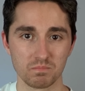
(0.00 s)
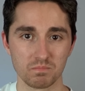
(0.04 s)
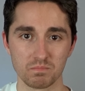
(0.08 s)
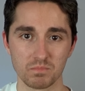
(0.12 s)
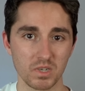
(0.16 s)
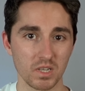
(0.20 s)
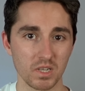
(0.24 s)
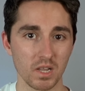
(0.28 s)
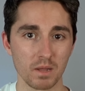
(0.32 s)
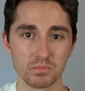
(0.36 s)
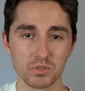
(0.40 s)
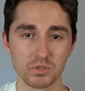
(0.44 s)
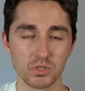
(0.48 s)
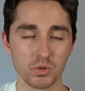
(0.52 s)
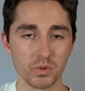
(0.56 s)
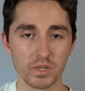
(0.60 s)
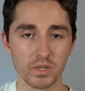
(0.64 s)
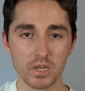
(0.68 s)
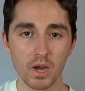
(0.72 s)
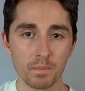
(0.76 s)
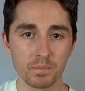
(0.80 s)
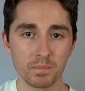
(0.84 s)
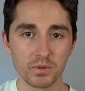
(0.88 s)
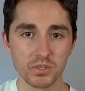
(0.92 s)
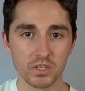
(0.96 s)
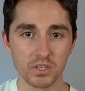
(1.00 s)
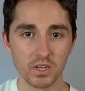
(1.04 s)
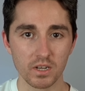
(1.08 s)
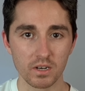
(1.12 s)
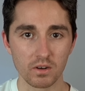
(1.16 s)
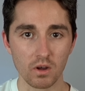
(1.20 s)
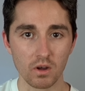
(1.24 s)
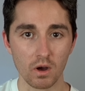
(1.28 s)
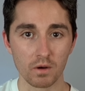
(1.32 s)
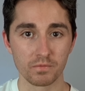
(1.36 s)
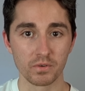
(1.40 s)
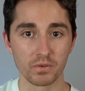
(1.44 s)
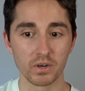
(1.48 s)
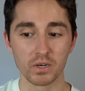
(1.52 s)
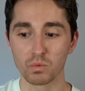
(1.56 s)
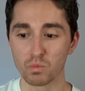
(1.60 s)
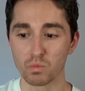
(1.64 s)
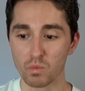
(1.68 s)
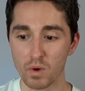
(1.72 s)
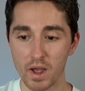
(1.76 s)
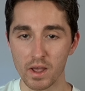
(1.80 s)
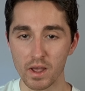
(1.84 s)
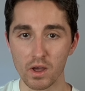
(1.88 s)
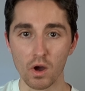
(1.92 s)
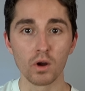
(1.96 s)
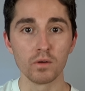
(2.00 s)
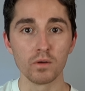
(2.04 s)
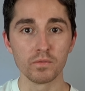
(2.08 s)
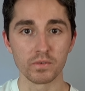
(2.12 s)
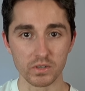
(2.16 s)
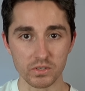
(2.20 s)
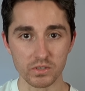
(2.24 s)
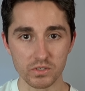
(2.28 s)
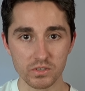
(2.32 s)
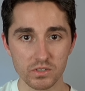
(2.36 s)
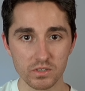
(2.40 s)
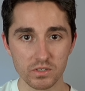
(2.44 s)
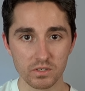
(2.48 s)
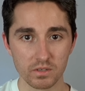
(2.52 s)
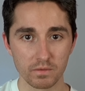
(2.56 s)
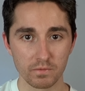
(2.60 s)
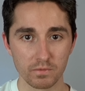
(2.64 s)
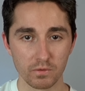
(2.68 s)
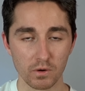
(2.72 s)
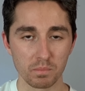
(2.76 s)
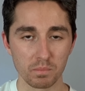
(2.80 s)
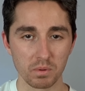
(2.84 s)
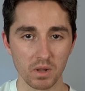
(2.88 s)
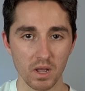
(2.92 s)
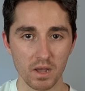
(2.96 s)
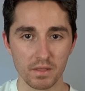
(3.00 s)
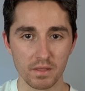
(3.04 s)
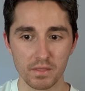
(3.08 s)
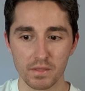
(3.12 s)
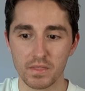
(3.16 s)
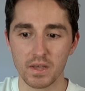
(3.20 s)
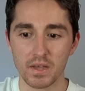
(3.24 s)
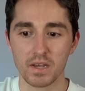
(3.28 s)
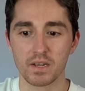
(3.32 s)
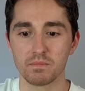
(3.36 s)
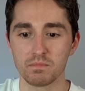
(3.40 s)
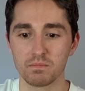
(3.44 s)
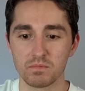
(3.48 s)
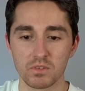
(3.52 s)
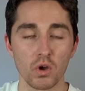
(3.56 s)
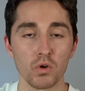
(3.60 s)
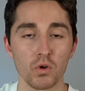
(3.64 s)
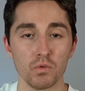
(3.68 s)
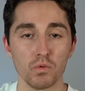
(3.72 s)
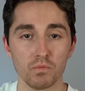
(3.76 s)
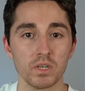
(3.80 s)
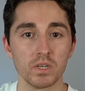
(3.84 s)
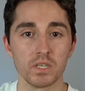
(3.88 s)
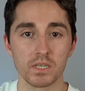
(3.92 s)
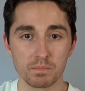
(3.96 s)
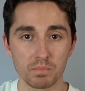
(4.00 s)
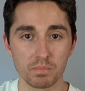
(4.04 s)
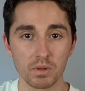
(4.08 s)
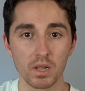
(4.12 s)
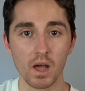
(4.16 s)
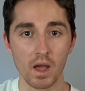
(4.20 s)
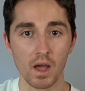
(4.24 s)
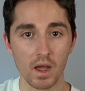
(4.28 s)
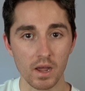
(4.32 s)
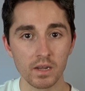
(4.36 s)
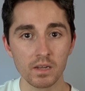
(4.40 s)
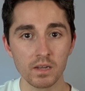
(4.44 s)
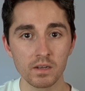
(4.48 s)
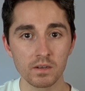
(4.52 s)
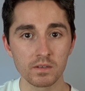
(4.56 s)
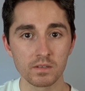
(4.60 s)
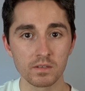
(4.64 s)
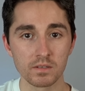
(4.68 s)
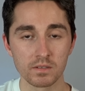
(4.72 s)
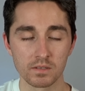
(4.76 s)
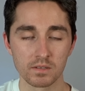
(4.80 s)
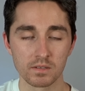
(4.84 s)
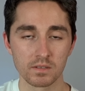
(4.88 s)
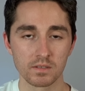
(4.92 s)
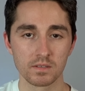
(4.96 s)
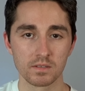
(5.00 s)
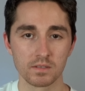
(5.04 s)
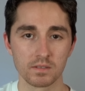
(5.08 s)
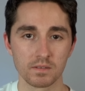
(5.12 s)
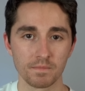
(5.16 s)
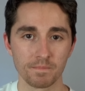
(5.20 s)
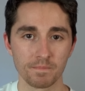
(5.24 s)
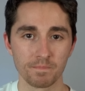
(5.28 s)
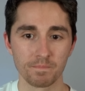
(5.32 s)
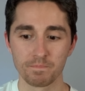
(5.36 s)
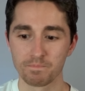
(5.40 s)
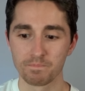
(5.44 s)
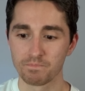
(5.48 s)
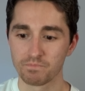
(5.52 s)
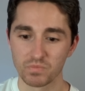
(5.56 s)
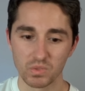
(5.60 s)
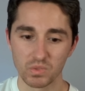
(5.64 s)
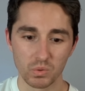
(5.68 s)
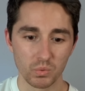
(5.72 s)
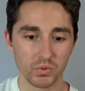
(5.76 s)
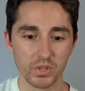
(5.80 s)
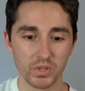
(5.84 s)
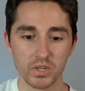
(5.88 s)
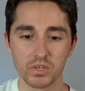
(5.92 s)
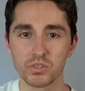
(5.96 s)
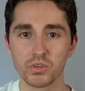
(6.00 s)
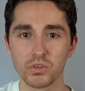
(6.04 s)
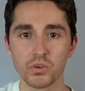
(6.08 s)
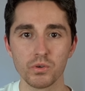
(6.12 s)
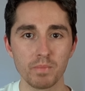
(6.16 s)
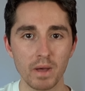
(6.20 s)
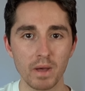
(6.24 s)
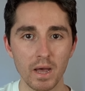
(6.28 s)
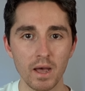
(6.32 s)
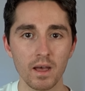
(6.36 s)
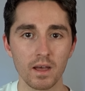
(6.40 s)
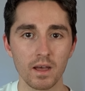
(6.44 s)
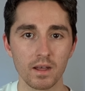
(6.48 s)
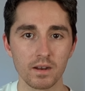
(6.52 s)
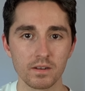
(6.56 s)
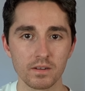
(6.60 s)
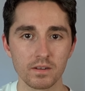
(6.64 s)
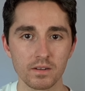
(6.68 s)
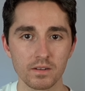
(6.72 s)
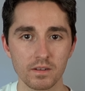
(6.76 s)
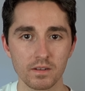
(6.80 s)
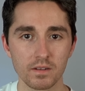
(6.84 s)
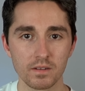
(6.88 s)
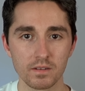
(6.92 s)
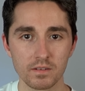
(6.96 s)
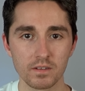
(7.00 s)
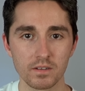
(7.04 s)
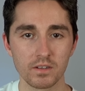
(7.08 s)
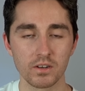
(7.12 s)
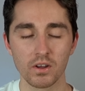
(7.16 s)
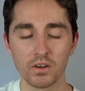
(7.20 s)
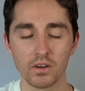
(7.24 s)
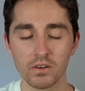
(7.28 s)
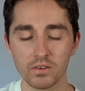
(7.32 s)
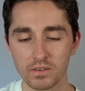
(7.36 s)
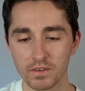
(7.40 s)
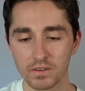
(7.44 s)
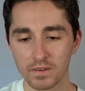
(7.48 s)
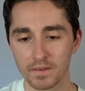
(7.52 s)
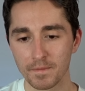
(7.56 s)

clubs doing the opposite, offering way overs for a player that they don't really play, well then too bad, you know?